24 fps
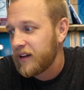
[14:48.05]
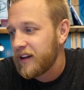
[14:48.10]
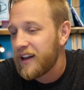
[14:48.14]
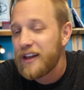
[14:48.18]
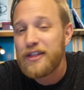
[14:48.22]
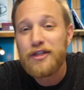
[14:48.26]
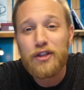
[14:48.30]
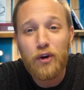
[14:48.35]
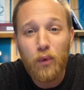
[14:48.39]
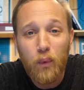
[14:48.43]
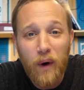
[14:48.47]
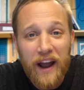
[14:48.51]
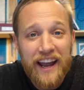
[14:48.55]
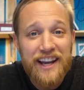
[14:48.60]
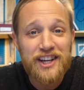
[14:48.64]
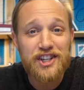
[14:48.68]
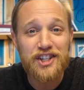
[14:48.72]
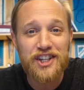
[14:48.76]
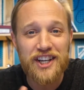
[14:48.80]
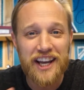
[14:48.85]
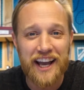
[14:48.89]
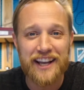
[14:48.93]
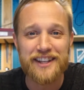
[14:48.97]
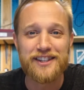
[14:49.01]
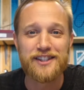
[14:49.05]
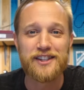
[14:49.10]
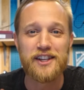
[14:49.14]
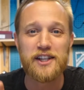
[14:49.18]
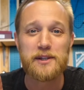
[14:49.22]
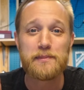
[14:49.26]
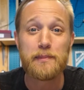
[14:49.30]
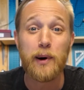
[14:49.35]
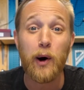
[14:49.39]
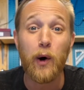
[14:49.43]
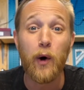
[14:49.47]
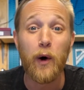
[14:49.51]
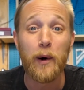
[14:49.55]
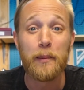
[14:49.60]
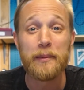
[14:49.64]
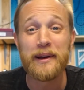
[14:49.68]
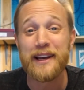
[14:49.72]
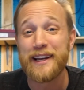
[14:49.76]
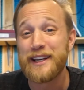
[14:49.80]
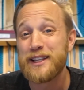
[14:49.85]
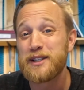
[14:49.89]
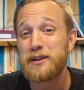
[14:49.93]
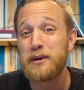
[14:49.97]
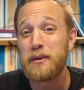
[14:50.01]
The way she ends this poem
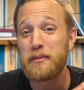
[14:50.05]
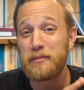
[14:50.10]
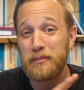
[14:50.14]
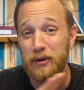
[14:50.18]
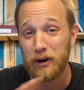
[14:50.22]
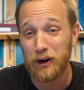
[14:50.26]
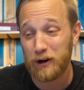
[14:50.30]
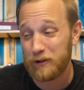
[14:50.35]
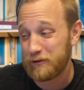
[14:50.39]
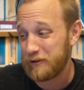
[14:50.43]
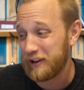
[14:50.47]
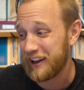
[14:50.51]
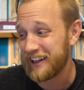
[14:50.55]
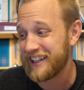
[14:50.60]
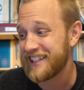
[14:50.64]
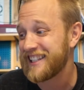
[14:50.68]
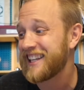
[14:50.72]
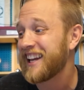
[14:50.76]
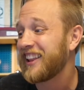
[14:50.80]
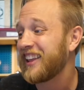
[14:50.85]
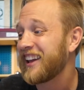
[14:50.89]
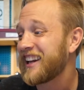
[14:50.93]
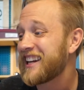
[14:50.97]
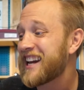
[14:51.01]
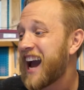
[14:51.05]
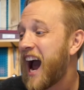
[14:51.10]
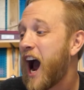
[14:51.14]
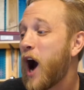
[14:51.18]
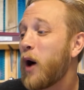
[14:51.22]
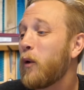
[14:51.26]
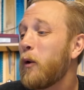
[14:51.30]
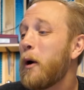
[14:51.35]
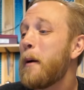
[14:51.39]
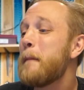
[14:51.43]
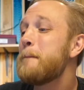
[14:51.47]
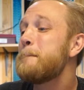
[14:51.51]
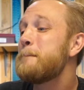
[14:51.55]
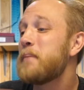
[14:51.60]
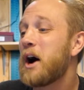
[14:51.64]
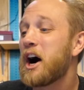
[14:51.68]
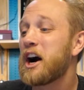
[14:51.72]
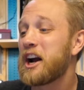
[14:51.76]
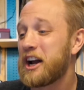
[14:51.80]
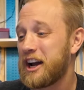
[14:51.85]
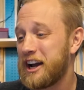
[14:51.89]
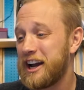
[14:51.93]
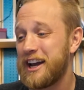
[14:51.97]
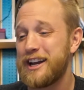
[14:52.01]
is perfect, yelling
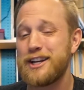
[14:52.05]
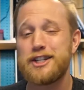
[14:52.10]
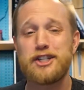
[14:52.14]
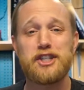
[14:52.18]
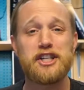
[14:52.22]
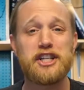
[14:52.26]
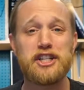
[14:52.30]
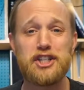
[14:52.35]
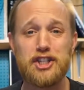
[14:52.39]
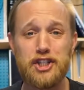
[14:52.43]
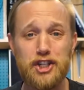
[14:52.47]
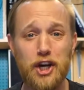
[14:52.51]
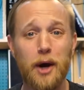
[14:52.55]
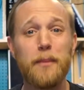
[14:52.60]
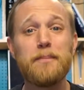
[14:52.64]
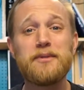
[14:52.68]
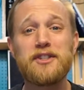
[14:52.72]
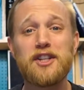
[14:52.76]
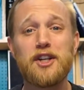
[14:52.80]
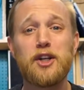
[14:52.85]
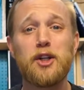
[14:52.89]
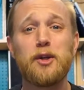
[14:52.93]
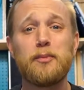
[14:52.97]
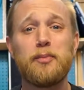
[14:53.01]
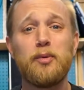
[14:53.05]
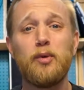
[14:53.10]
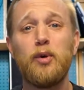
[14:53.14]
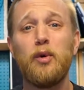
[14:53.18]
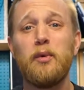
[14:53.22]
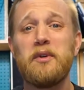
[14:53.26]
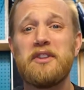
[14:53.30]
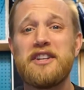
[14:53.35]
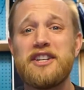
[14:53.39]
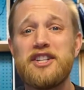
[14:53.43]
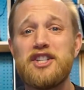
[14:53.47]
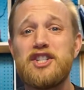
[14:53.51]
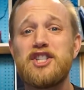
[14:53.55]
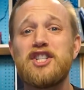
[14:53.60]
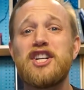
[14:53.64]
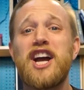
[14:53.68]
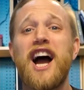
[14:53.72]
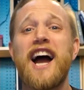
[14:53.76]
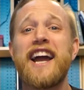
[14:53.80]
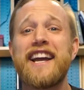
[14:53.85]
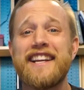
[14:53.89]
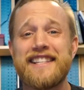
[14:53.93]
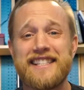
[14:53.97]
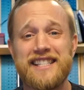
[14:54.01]
cowabunga as she jumps into the pool with a
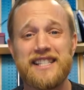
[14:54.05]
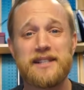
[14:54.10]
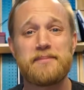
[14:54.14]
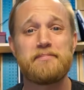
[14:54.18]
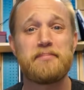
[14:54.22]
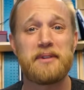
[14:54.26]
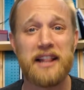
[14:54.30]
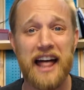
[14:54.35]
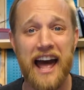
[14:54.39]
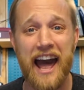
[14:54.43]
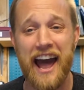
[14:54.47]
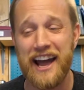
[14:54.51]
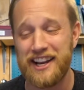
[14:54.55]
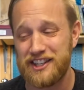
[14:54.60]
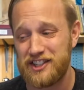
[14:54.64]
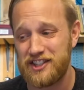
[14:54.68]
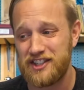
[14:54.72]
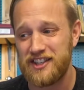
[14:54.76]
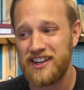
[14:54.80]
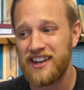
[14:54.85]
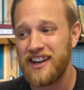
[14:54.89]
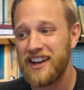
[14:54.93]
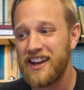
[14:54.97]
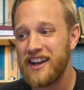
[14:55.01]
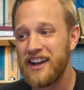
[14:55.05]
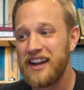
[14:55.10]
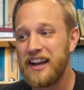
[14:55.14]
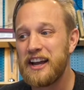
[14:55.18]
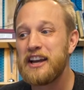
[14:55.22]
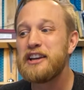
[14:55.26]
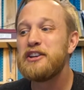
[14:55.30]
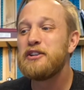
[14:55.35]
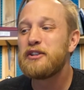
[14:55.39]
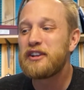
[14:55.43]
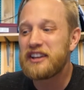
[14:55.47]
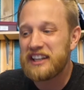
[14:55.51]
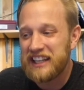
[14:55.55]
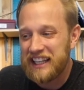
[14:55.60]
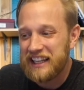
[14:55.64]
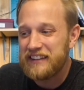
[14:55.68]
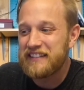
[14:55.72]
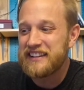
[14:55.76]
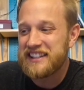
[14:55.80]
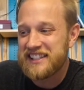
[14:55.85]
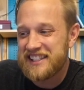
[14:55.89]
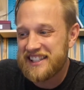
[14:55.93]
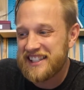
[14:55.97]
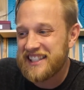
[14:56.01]
giant splash. You can
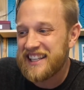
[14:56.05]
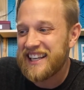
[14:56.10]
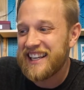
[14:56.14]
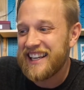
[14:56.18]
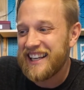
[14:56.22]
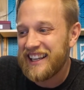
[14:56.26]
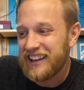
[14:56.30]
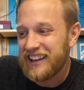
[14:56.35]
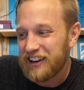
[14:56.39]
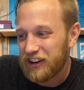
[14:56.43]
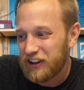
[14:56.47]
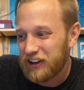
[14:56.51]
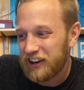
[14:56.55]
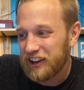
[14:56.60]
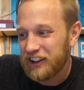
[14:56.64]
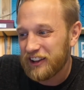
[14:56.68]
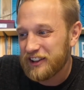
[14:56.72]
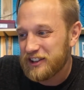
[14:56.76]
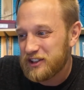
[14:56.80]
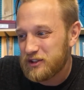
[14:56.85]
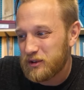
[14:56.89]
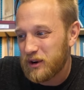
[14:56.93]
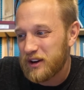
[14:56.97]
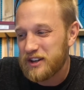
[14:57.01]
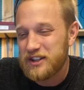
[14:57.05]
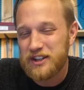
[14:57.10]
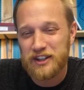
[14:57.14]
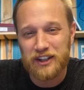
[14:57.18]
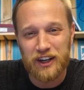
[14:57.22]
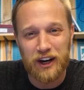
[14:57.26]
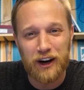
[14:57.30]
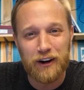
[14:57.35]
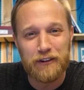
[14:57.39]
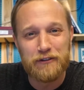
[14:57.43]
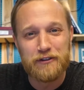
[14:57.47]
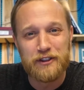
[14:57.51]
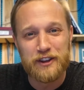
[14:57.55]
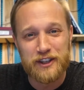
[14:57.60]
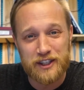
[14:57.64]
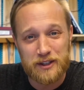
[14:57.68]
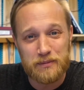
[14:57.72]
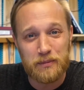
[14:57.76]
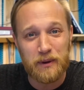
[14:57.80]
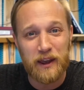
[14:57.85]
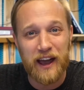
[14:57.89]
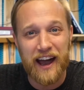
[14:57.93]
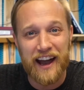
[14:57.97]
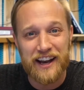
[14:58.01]
even see her illustration of the
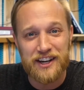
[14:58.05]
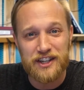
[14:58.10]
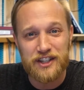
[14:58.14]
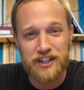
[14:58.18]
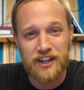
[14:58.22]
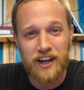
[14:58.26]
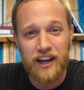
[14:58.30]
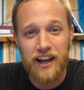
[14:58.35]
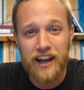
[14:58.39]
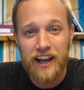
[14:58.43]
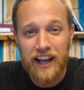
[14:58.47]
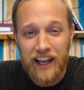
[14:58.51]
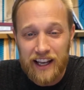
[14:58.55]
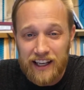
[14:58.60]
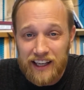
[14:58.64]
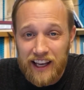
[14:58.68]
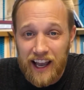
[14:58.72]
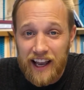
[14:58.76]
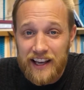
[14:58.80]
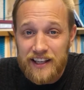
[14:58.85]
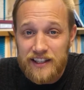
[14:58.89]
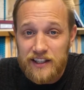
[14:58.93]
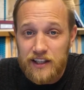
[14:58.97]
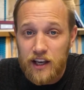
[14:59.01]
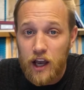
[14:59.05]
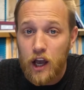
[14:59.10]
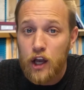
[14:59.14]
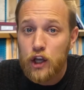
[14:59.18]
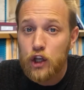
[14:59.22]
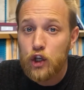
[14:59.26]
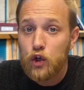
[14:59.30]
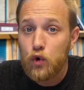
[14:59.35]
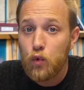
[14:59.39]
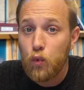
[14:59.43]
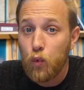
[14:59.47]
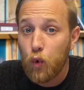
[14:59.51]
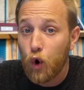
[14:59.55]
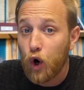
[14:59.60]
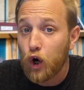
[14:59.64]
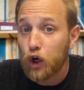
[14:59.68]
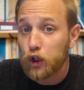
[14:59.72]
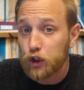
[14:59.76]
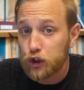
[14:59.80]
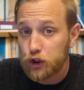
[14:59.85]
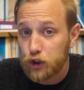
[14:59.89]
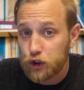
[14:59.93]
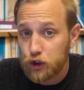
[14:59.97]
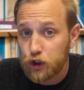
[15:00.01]
splash, in case you
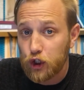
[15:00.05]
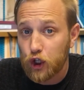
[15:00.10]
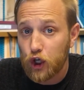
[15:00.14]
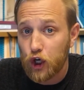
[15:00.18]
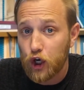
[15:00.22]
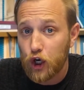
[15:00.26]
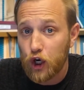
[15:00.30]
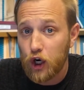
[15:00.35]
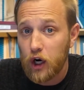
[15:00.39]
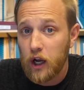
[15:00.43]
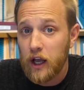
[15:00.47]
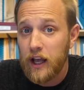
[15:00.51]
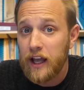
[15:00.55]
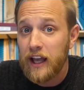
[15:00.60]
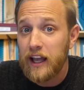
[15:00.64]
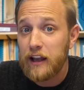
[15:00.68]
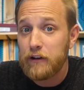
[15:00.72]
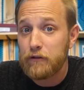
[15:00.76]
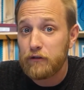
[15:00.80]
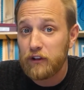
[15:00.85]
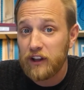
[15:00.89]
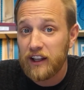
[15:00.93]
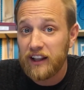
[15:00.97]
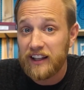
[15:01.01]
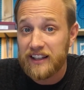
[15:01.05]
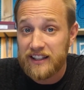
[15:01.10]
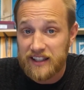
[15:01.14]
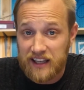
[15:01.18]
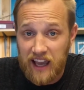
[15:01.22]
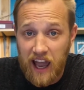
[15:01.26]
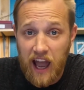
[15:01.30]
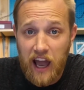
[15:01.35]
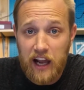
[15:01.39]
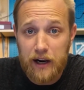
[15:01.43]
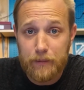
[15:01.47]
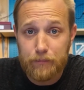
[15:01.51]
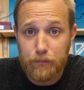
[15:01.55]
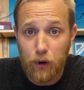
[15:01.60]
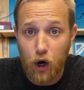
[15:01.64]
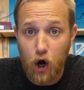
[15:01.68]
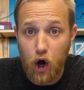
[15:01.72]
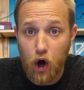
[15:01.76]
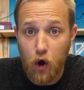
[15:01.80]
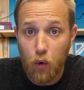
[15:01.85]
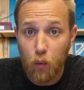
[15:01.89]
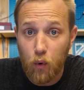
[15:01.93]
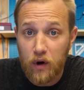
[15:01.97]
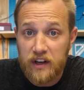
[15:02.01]
weren't sure if Lily's
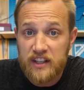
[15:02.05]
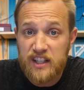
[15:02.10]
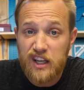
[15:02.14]
cannonball was